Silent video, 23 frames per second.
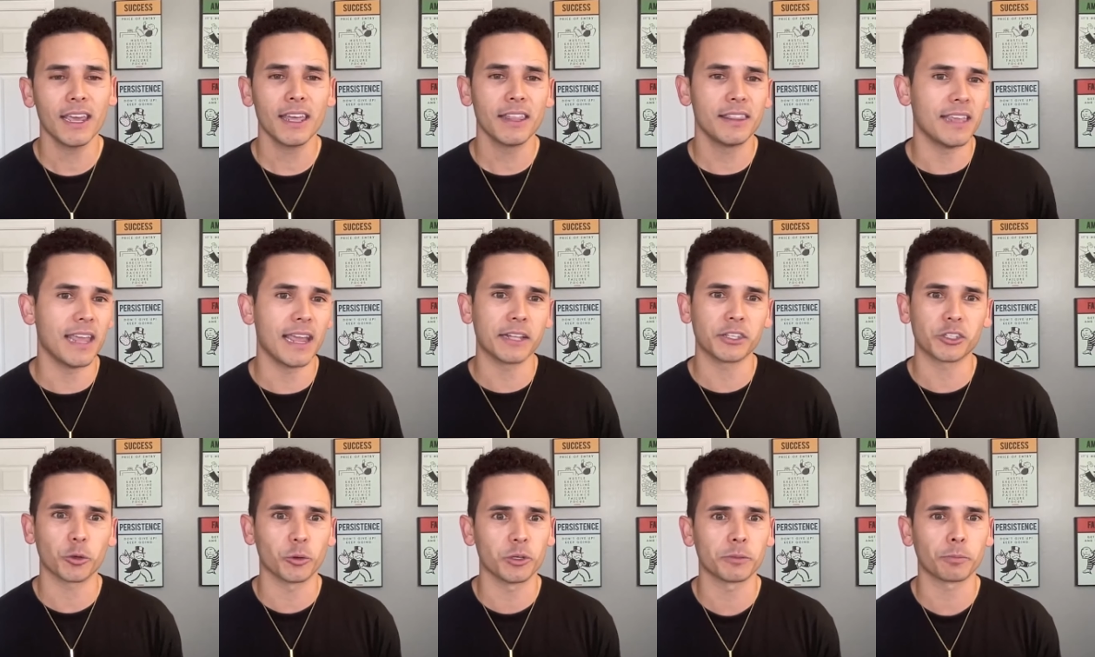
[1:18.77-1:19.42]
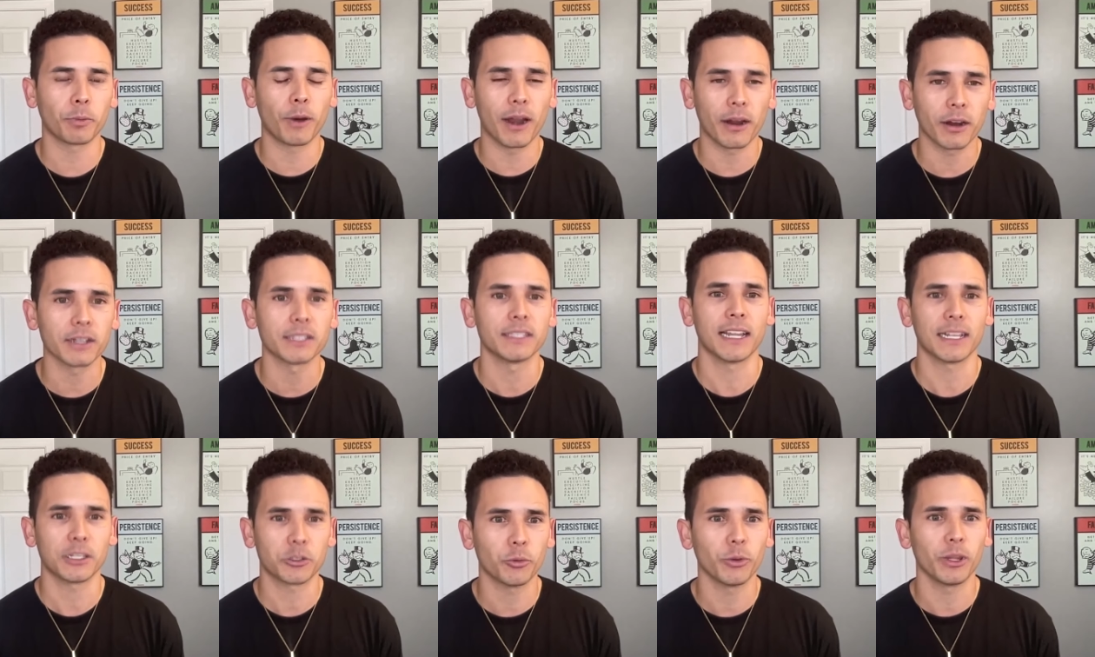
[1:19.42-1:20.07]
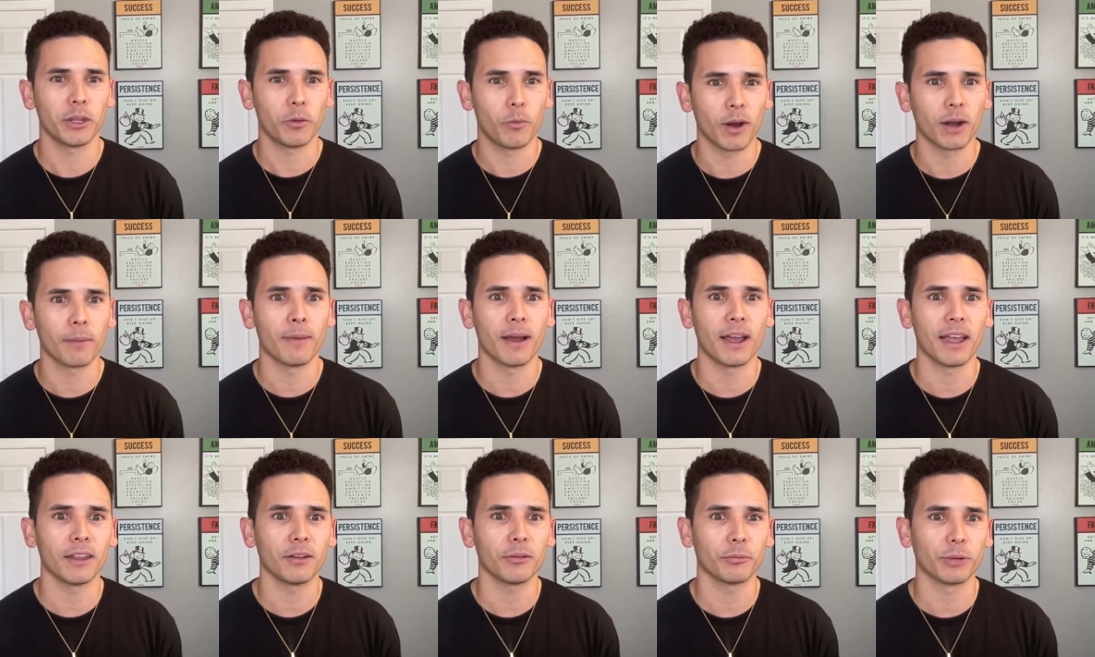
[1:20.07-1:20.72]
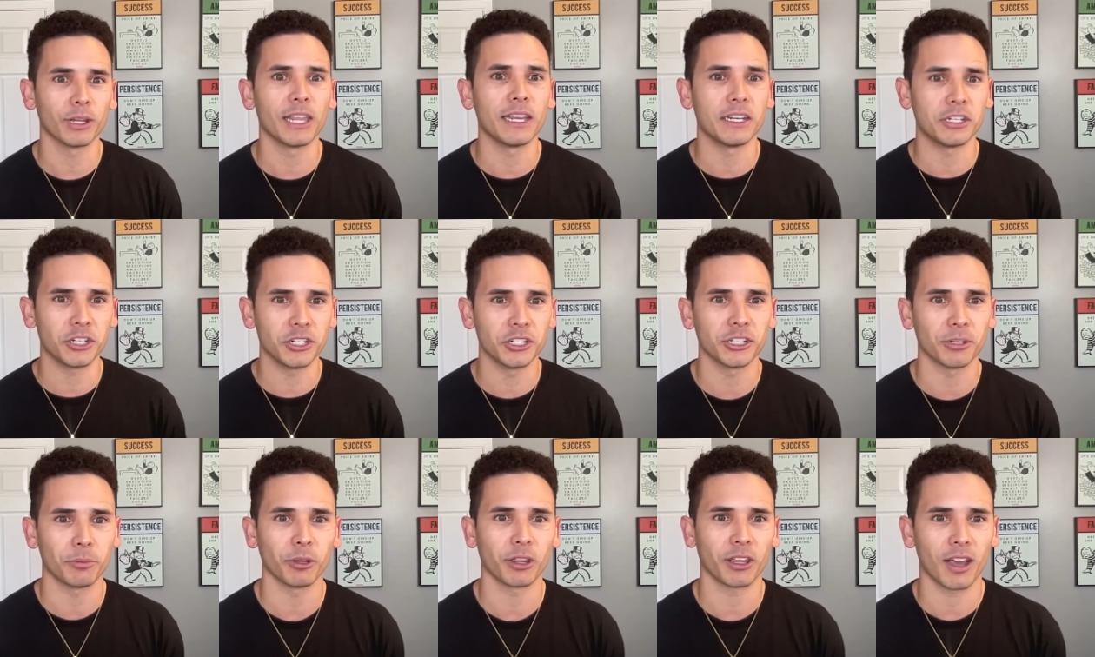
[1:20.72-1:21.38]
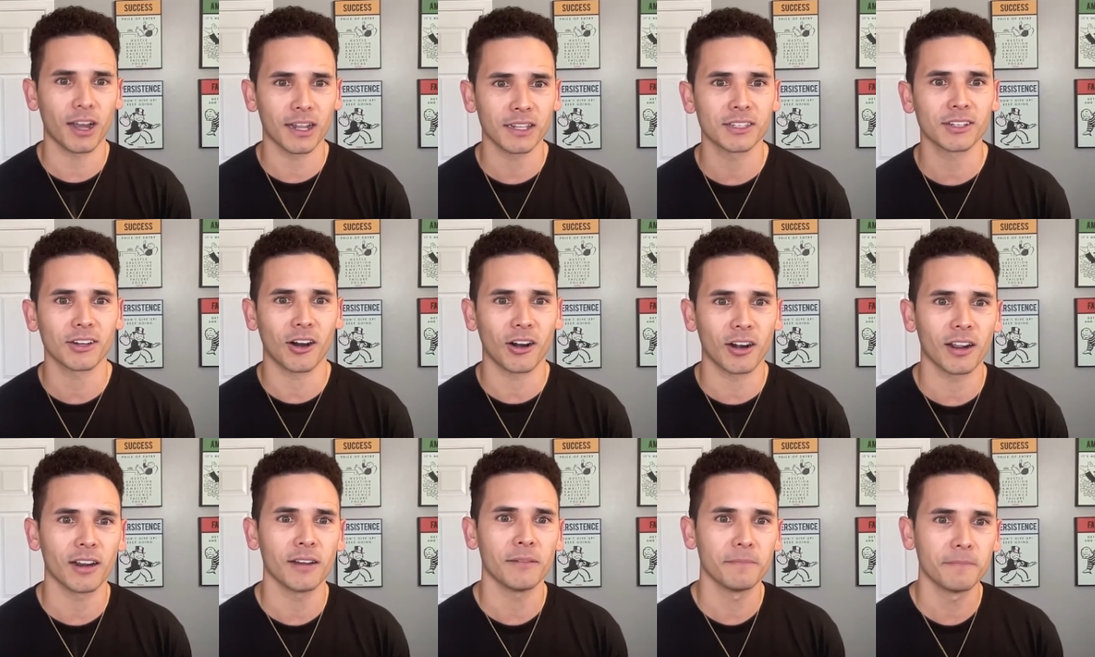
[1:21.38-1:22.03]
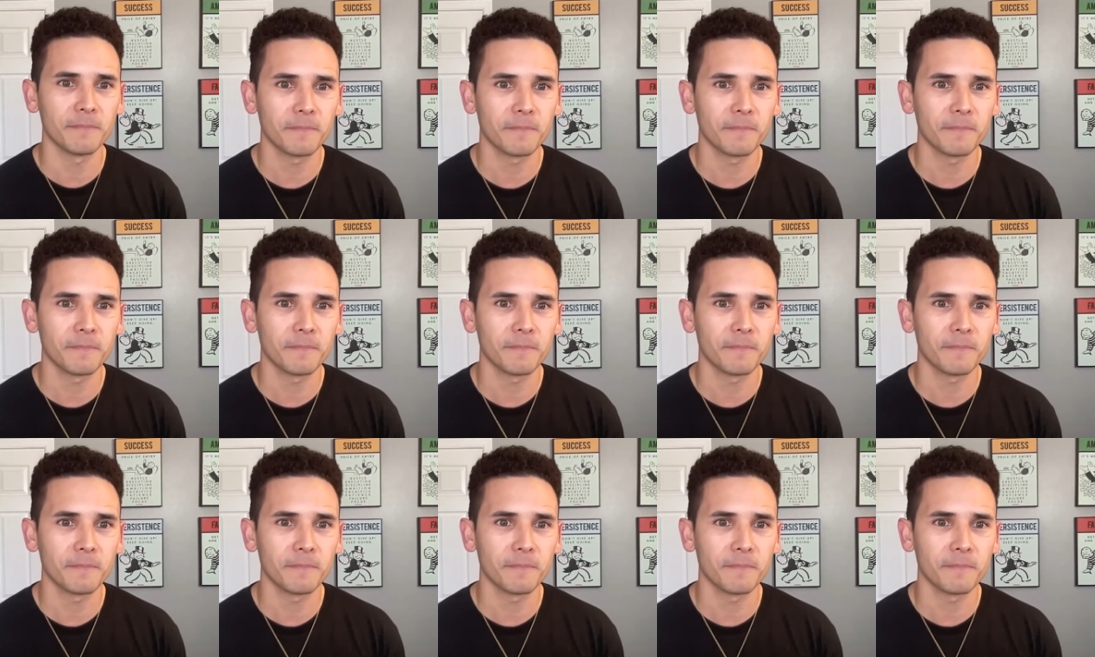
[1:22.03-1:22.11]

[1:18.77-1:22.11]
the answer was prayer because that's really where my relationship with god started